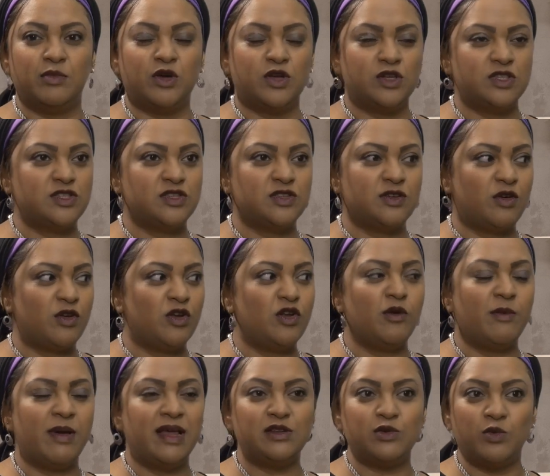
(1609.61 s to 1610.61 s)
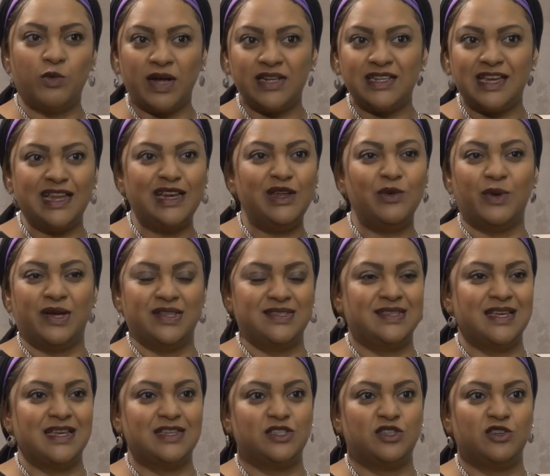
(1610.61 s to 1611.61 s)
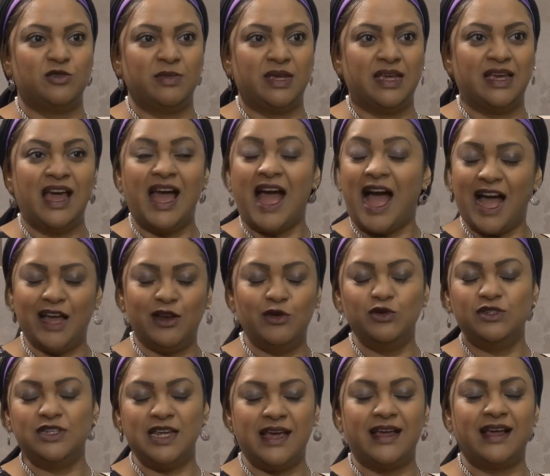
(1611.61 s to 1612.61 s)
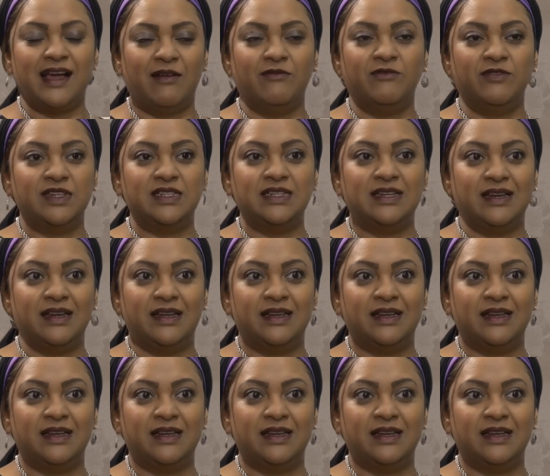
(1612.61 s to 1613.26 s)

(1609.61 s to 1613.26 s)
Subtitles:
because no matter what anyone says to me, I don't take comfort in